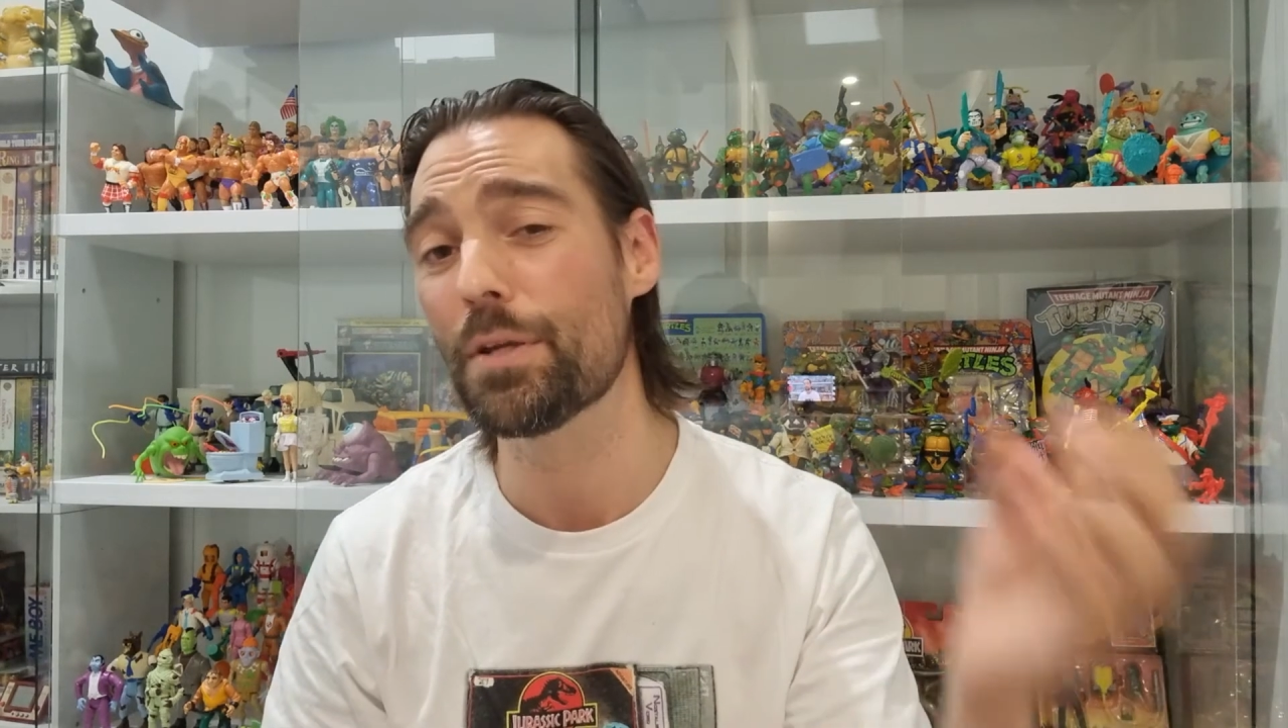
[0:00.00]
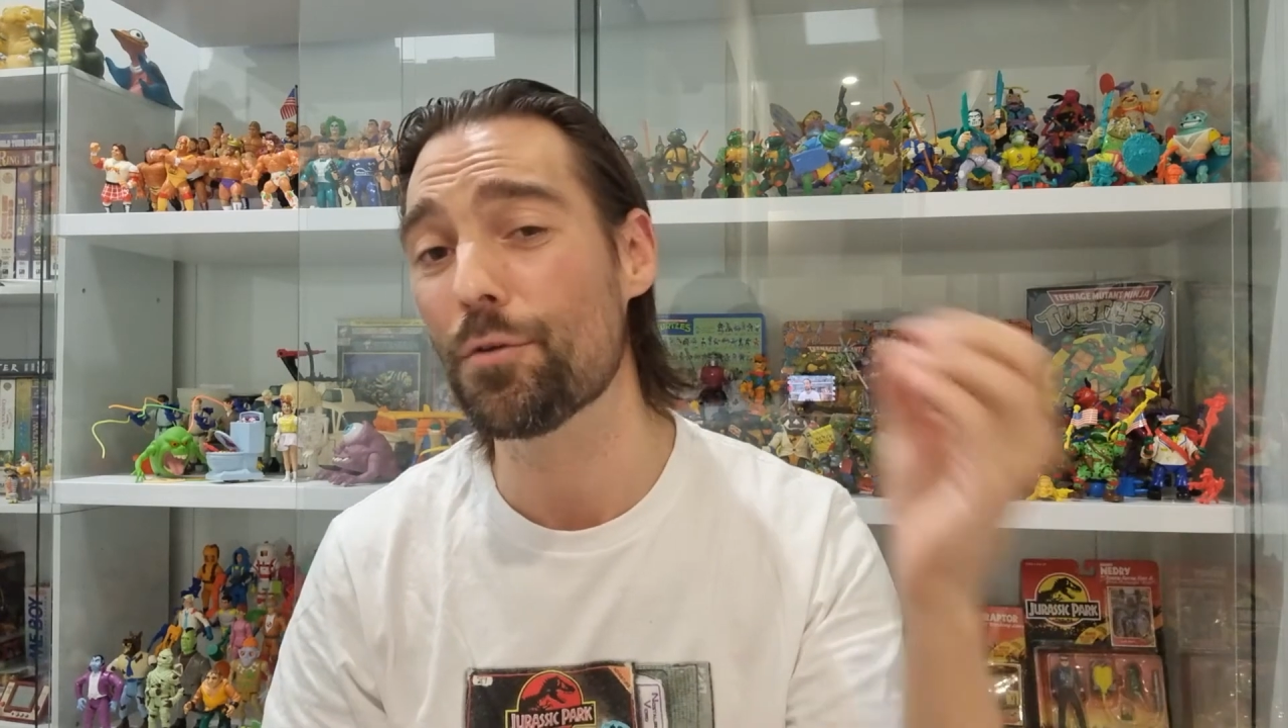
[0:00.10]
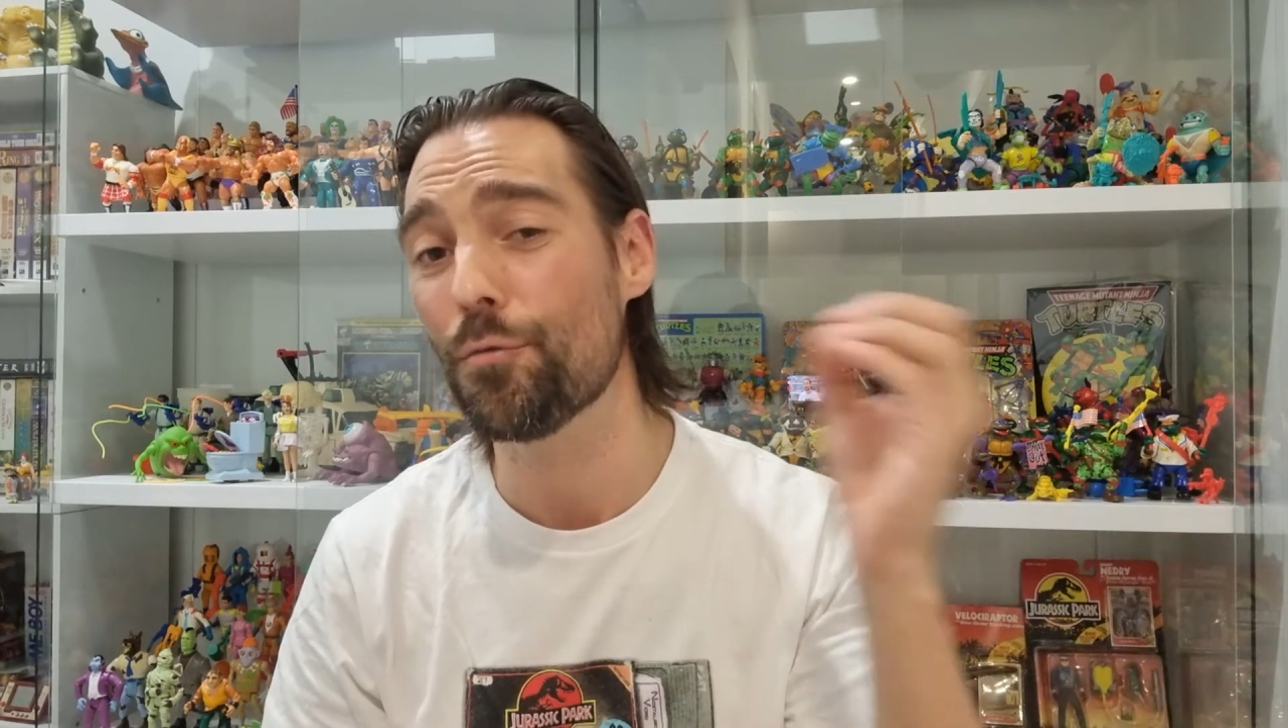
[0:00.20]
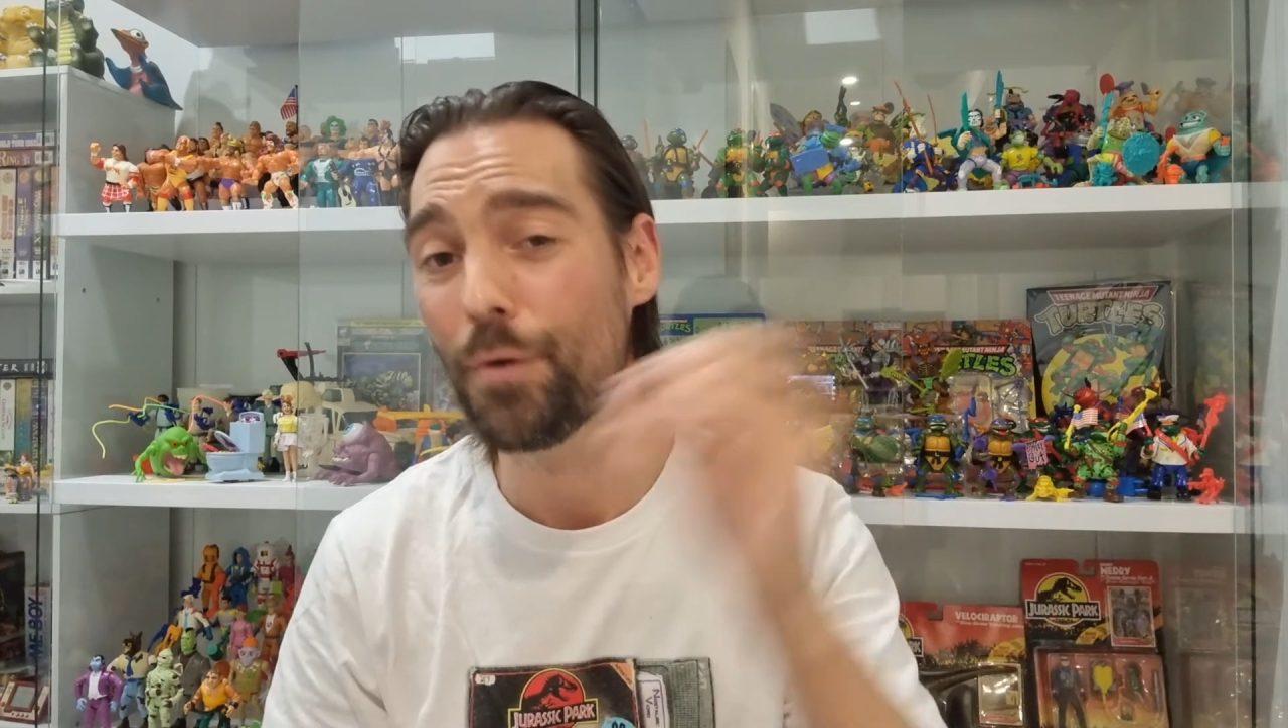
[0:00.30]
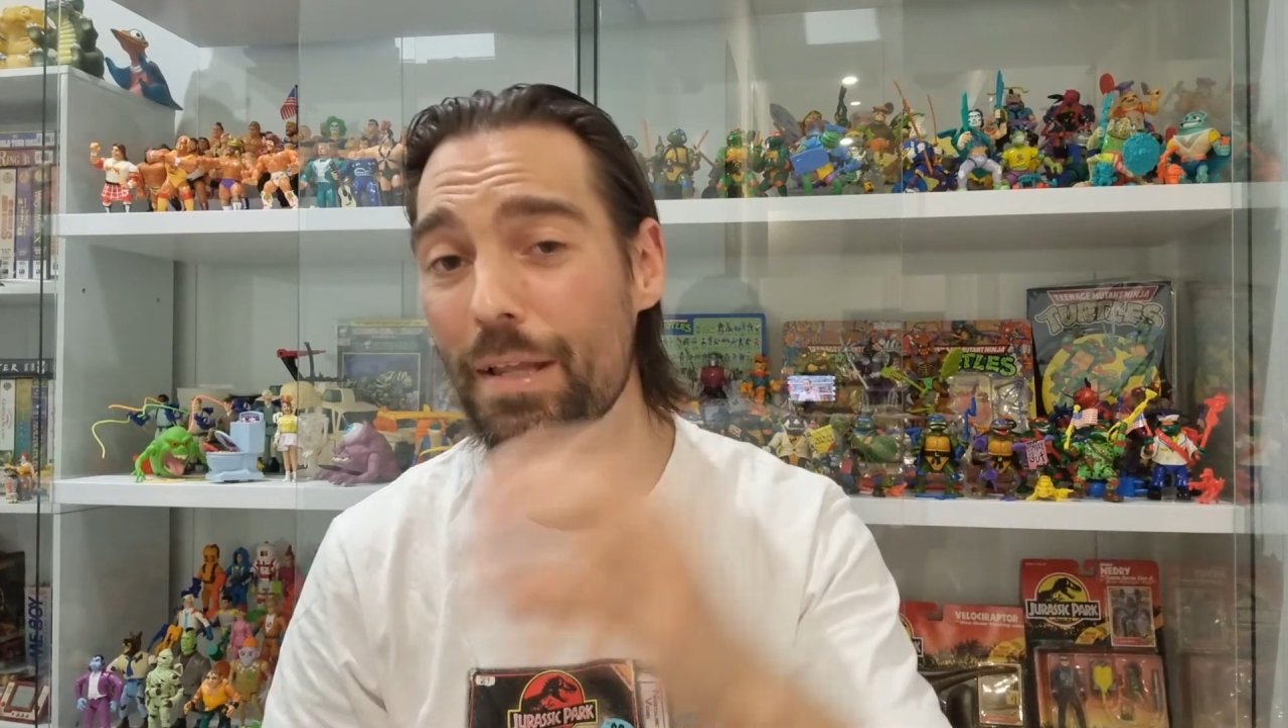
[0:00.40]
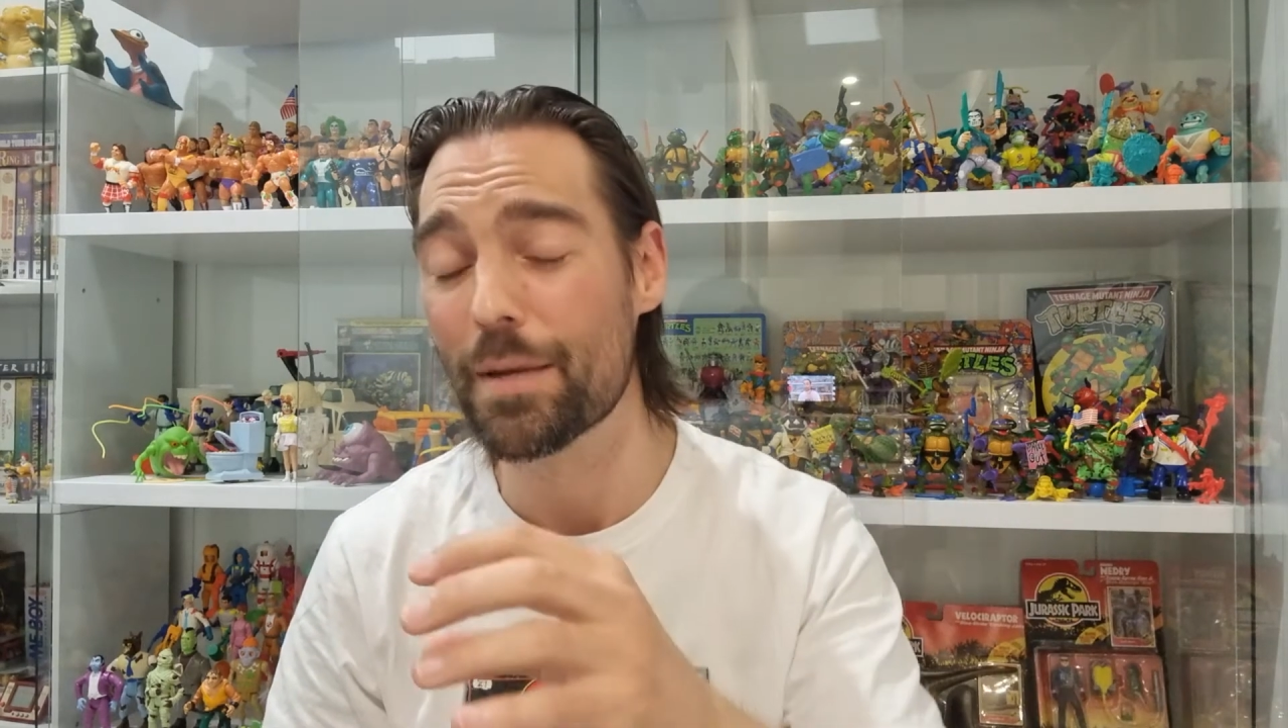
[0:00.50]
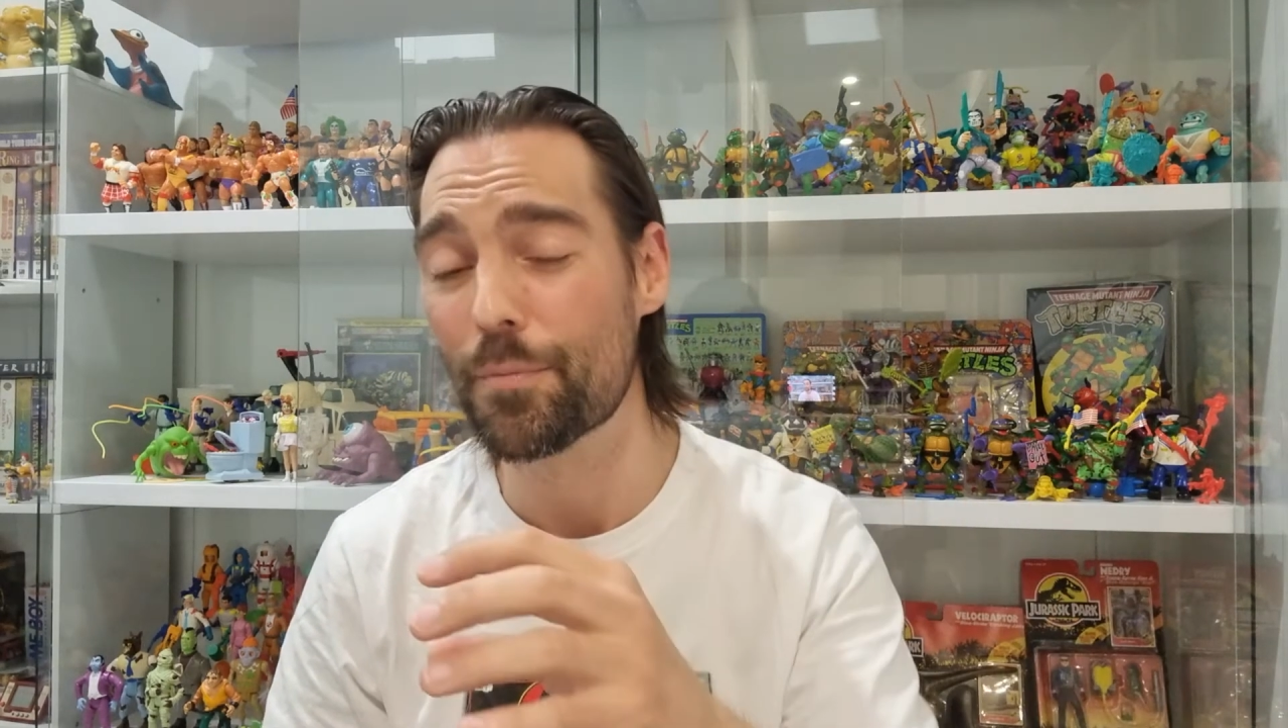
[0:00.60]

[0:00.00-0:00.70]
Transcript: but you really